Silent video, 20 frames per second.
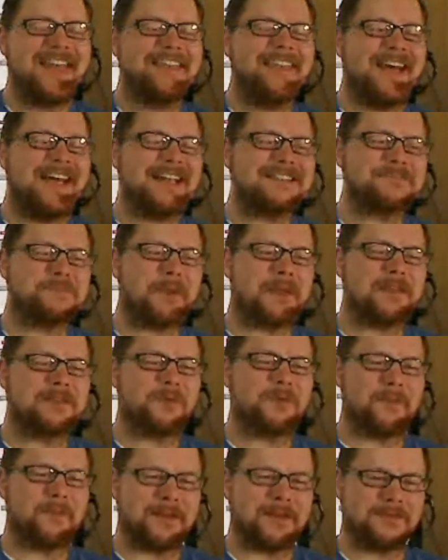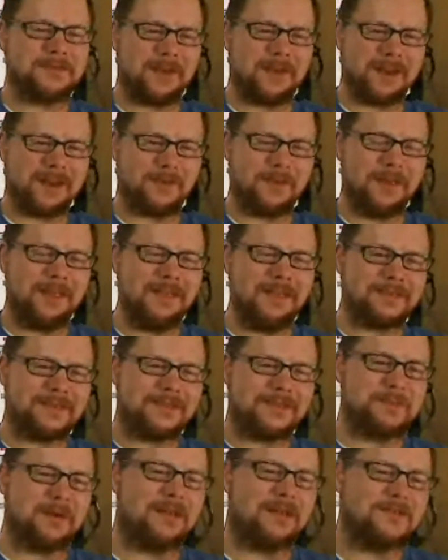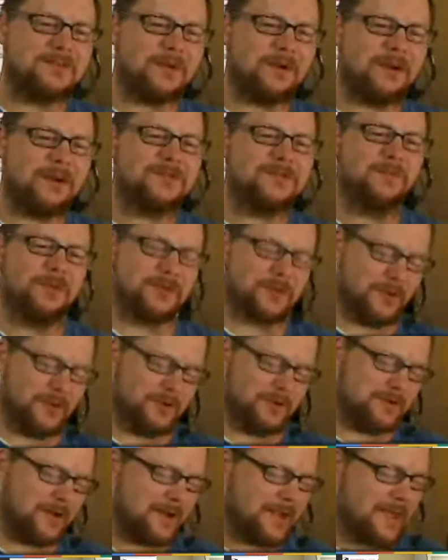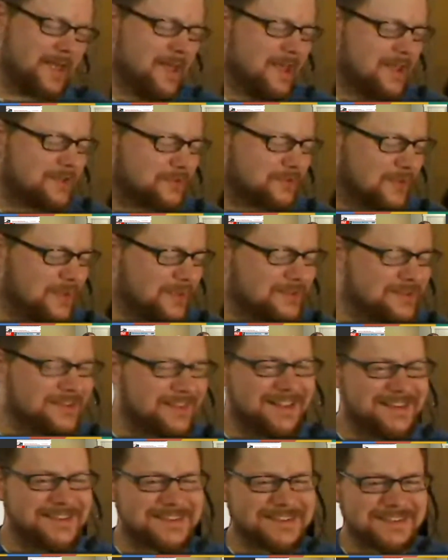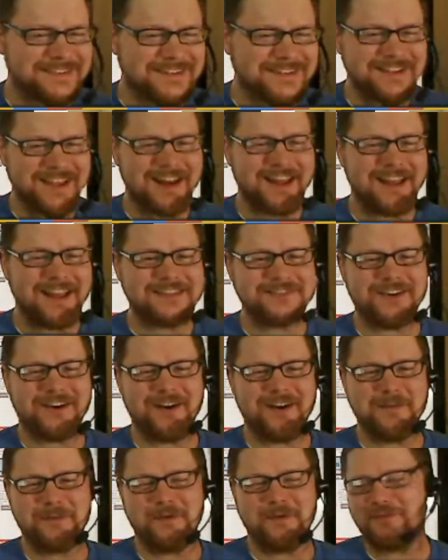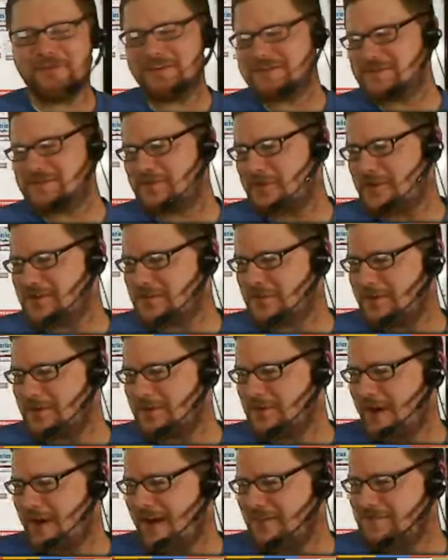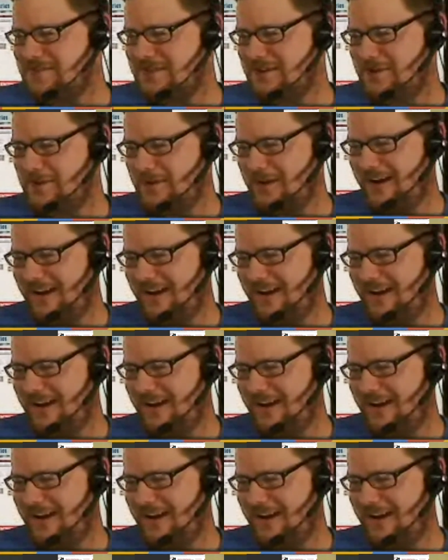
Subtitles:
That's because we're about to find out what his experience was with Crouton. So let's kind of get started. But first, of course, we do have to